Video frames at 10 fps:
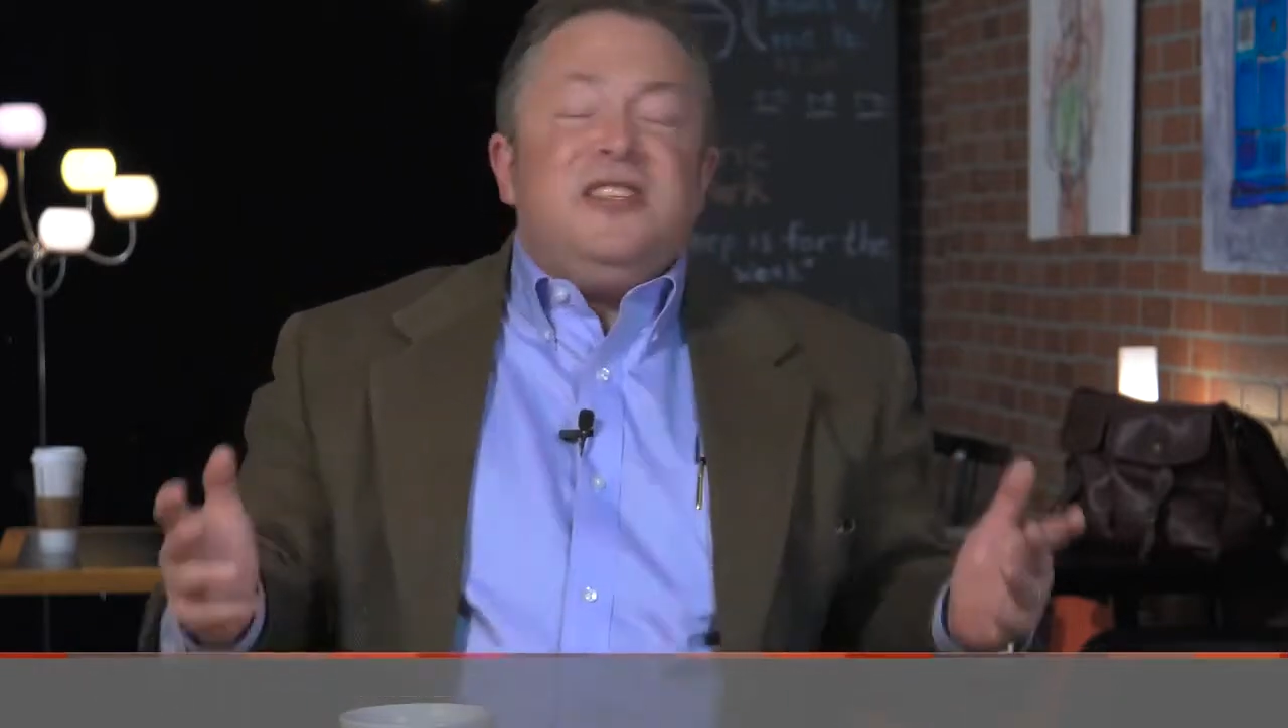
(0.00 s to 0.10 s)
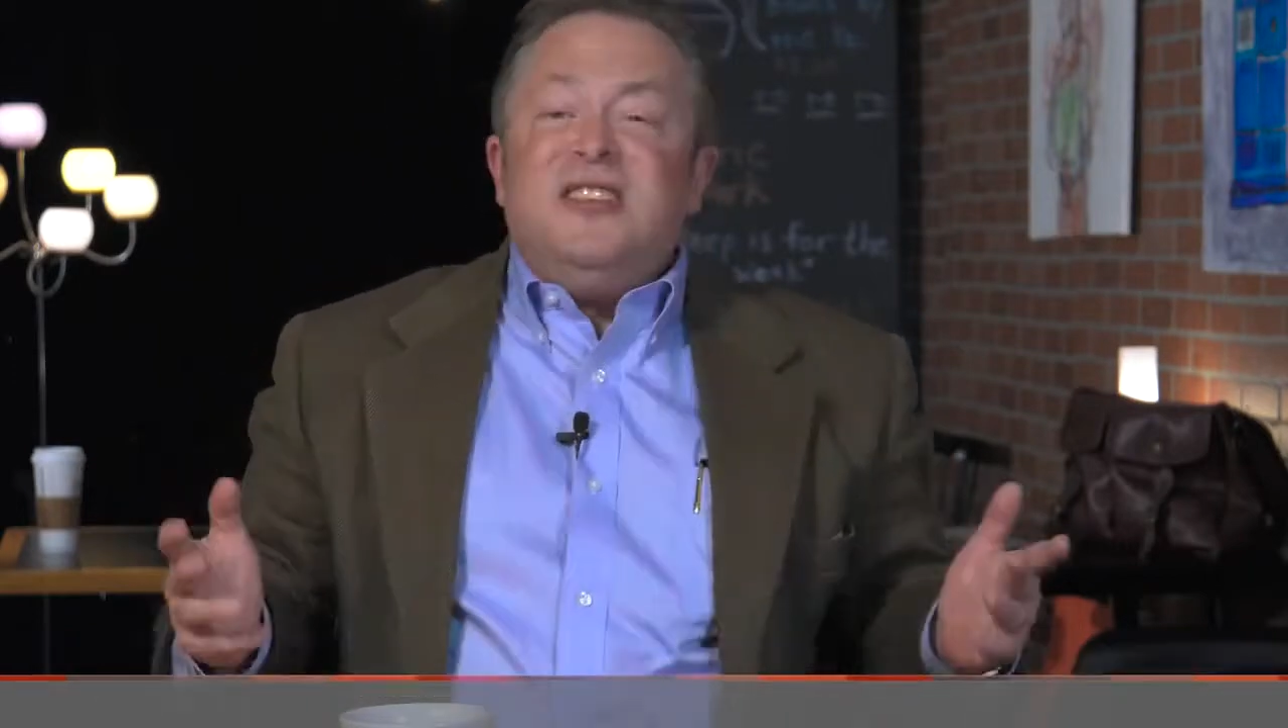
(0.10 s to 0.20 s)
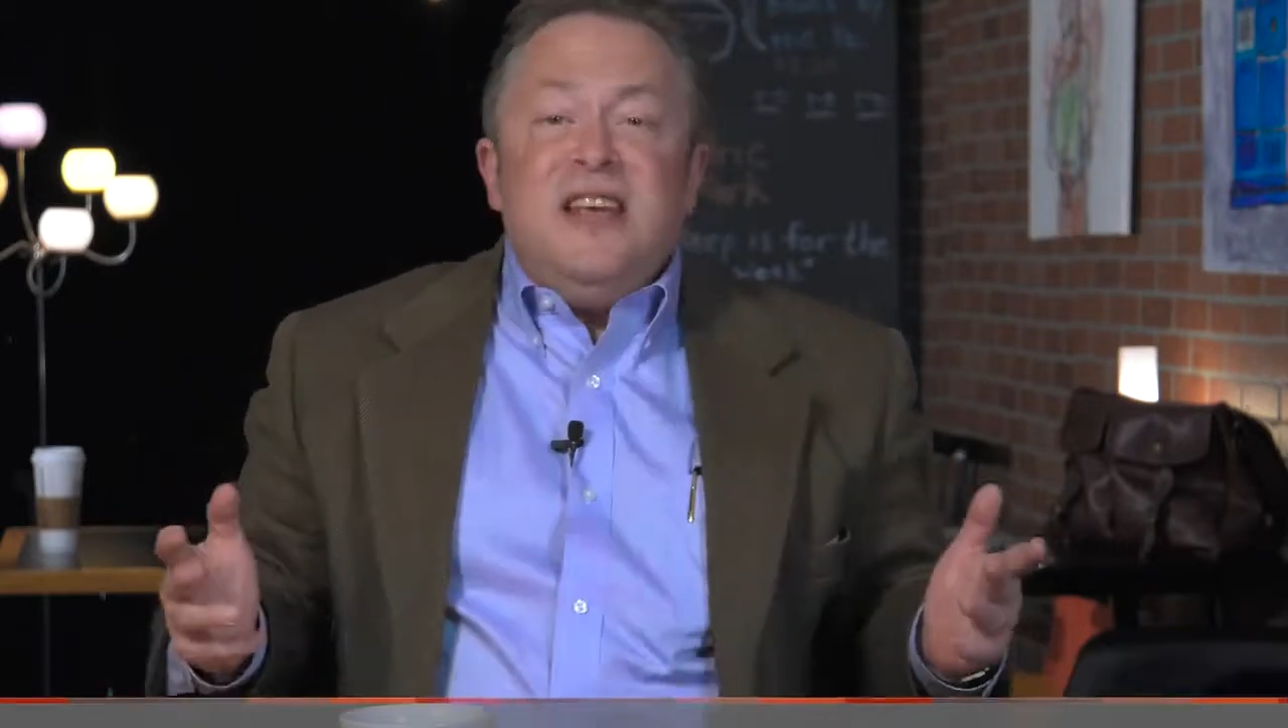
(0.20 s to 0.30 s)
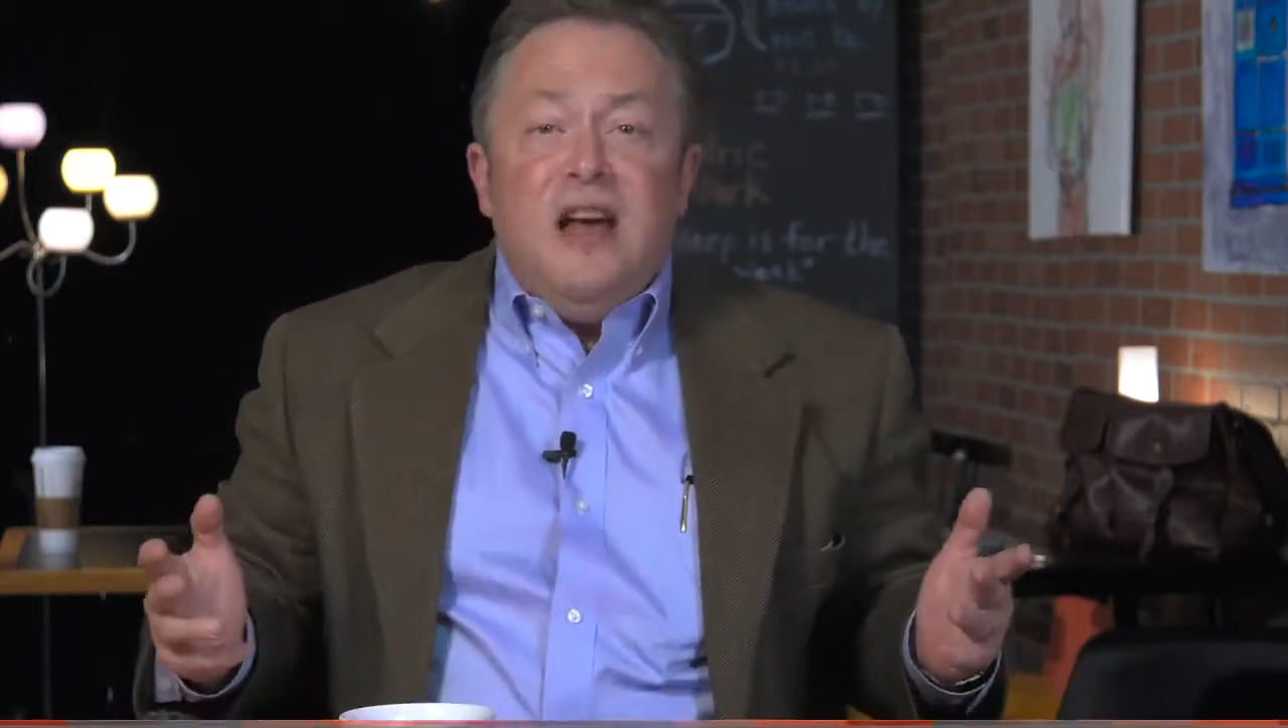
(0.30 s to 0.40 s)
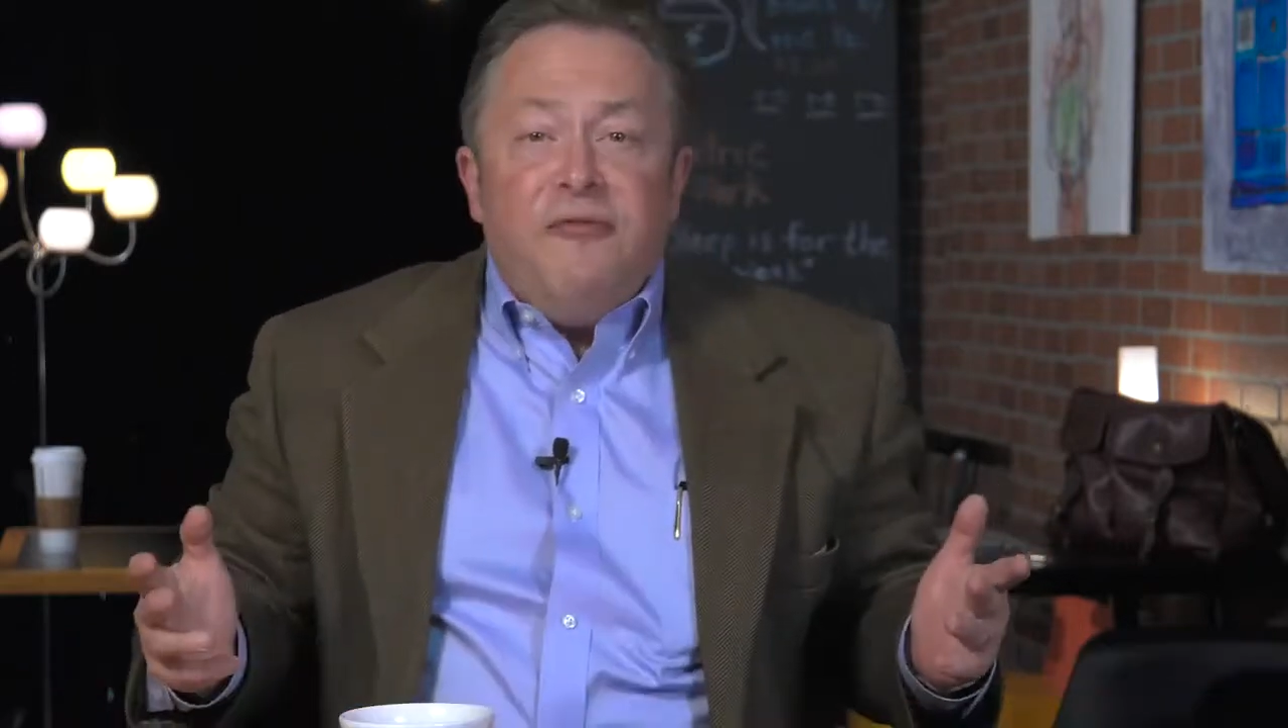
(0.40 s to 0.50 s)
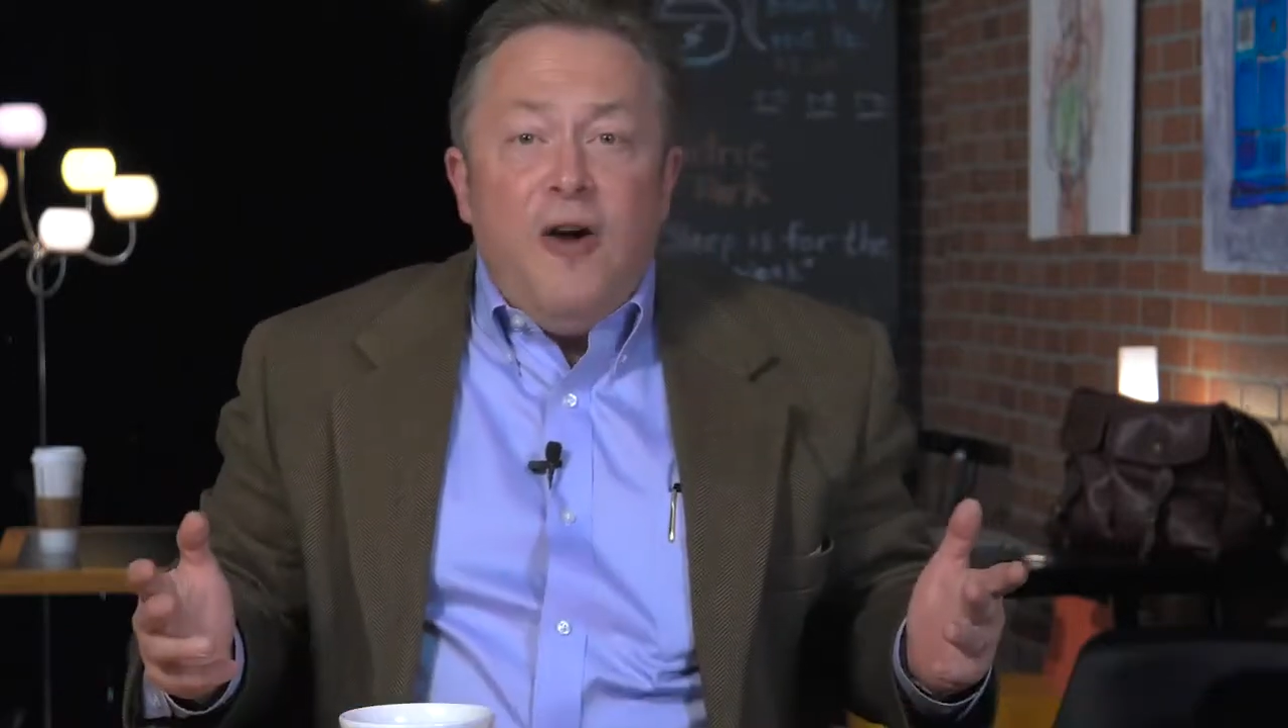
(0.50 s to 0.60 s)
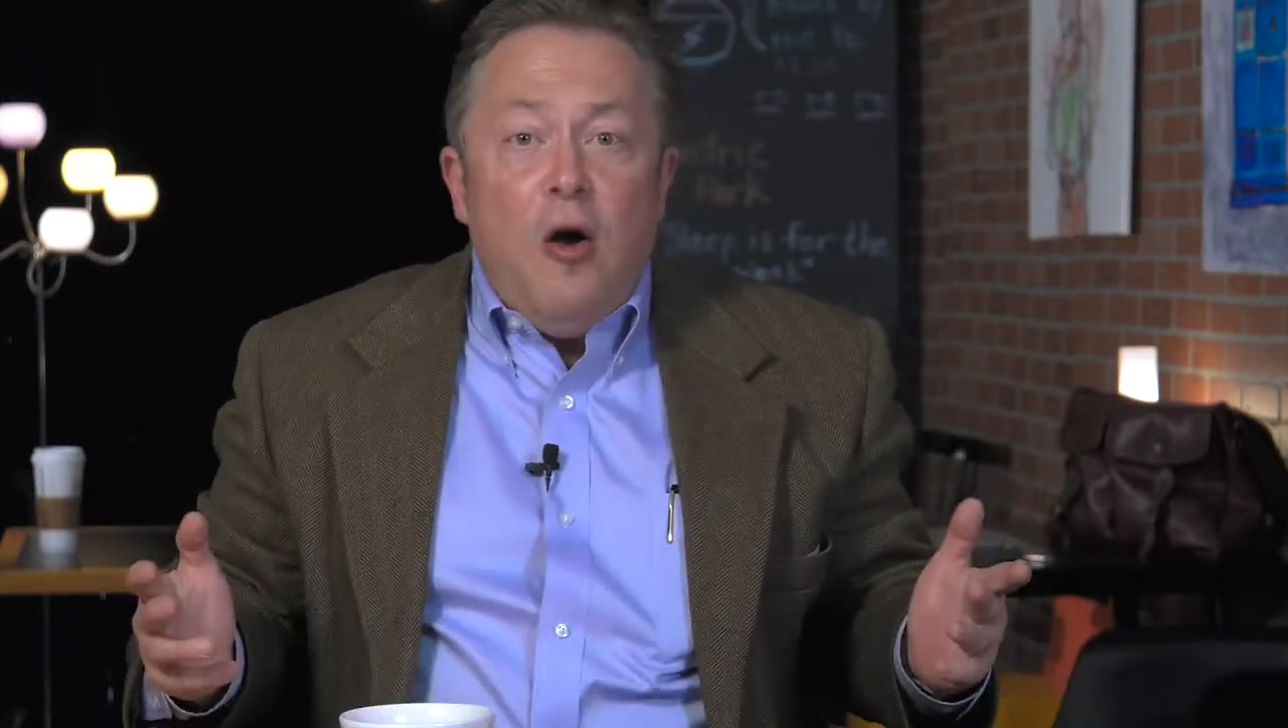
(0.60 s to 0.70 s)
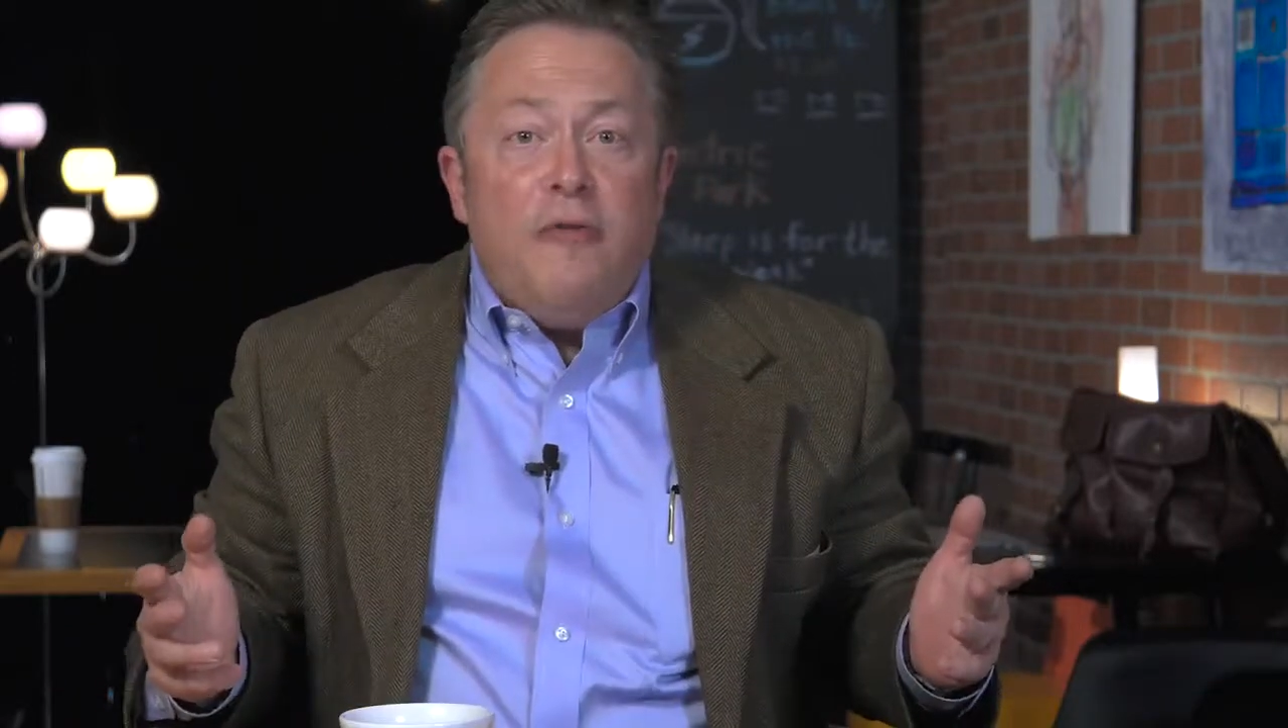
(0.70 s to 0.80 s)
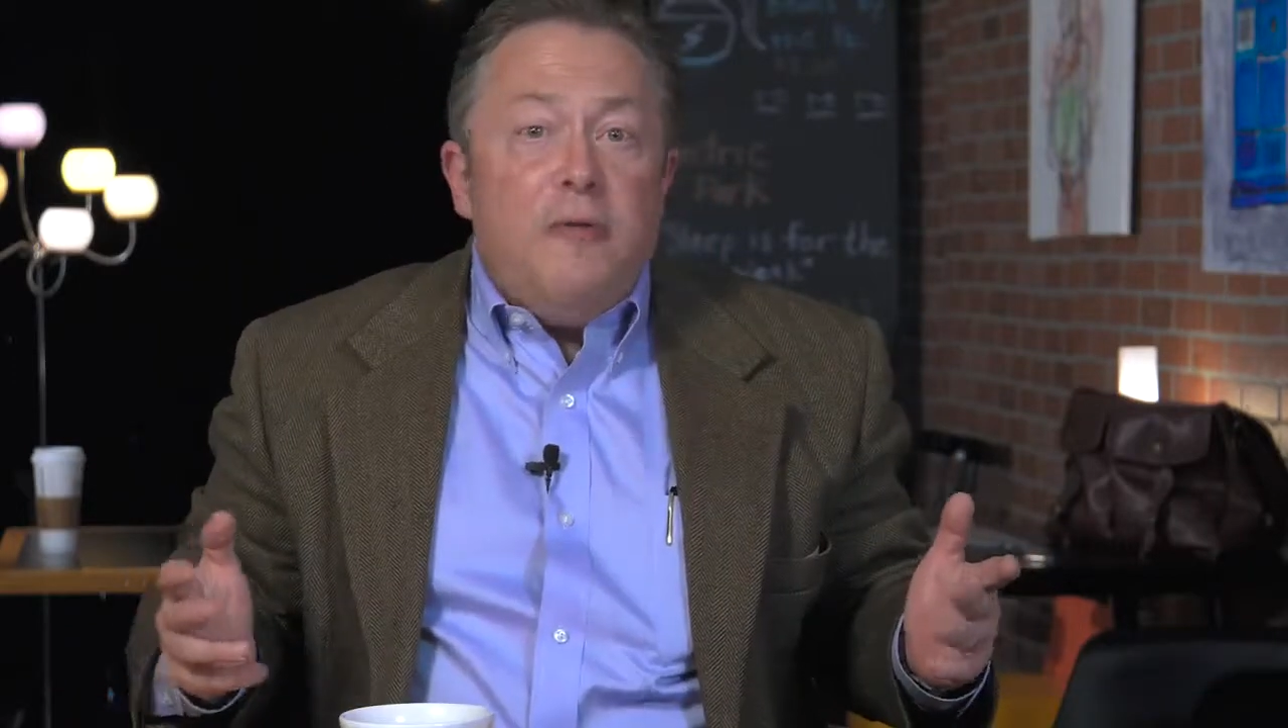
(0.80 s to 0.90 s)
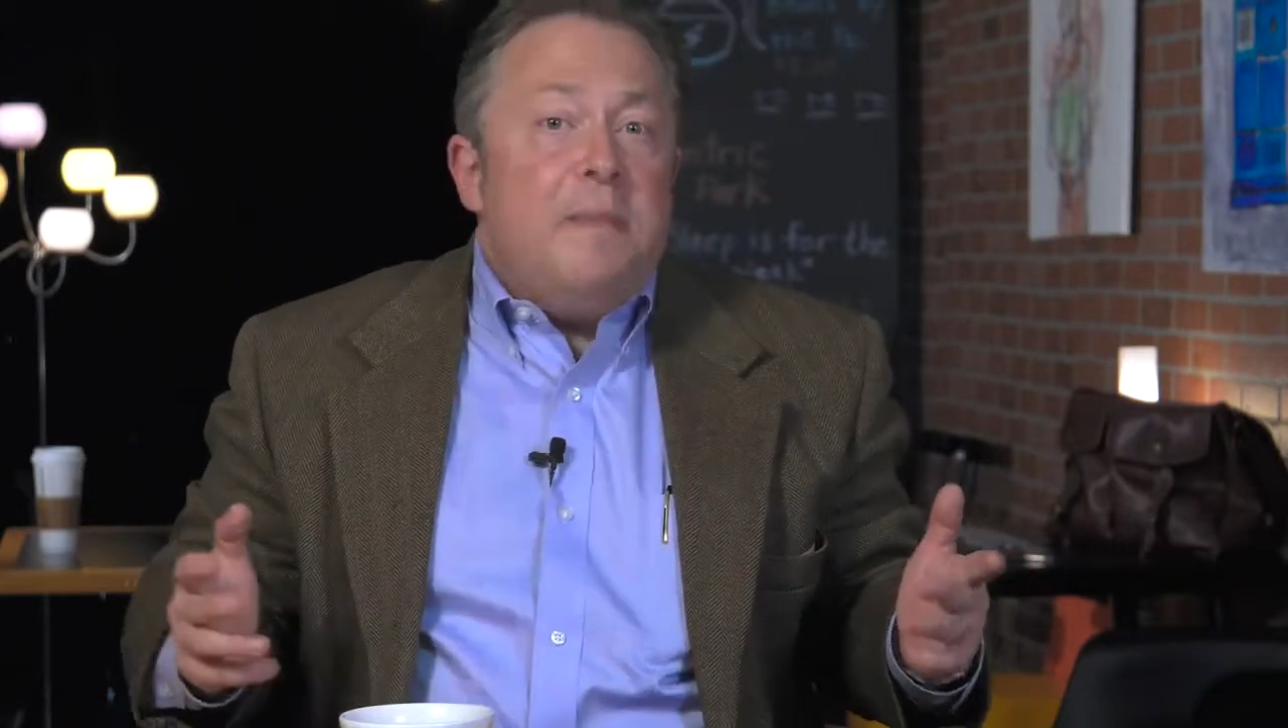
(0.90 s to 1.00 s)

CFO of a